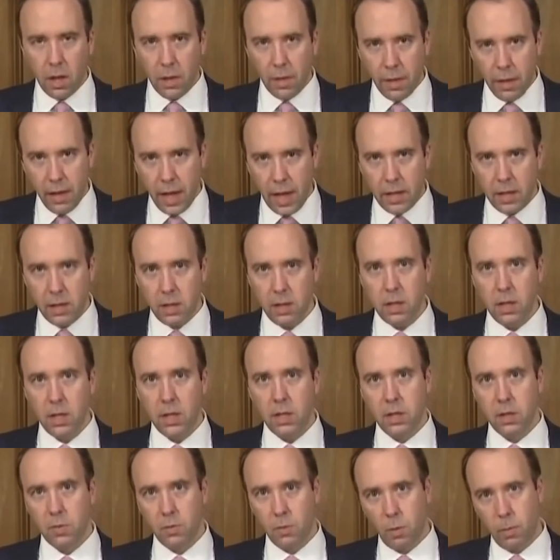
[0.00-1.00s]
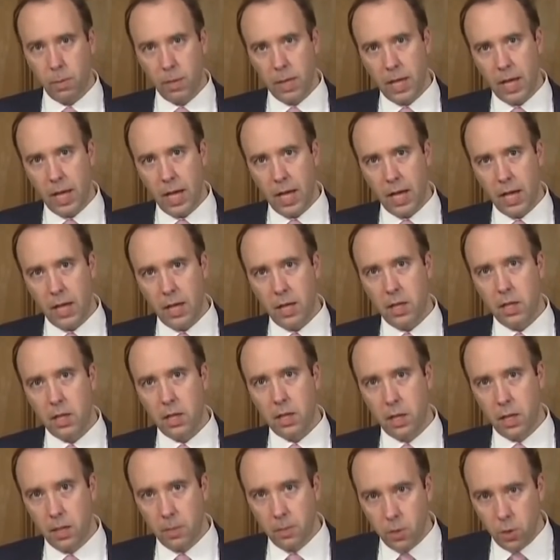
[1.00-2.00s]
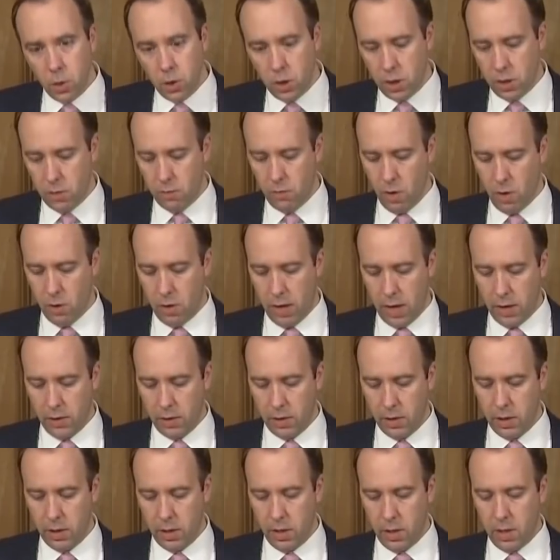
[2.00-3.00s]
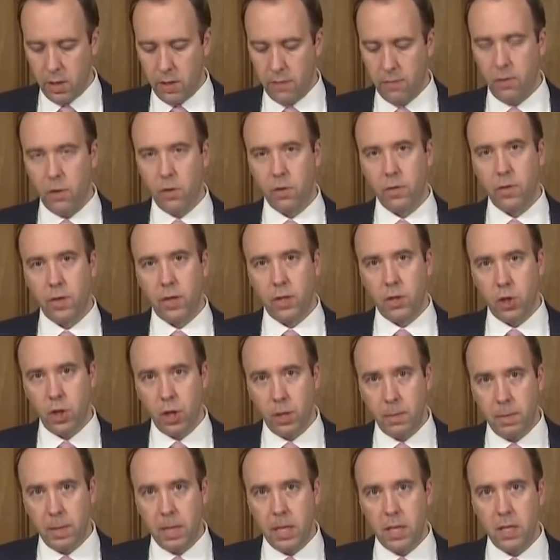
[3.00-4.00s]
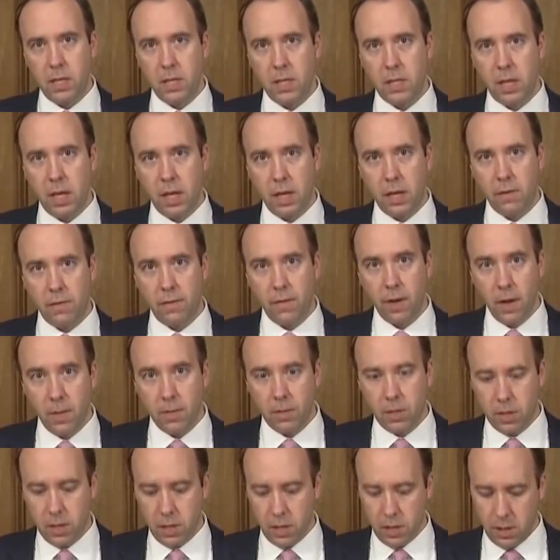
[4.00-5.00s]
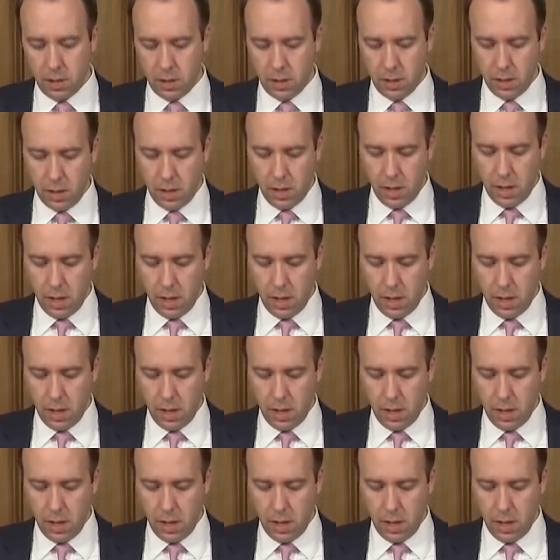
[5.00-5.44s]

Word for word: Then there will be a community rollout involving GPs and pharmacists.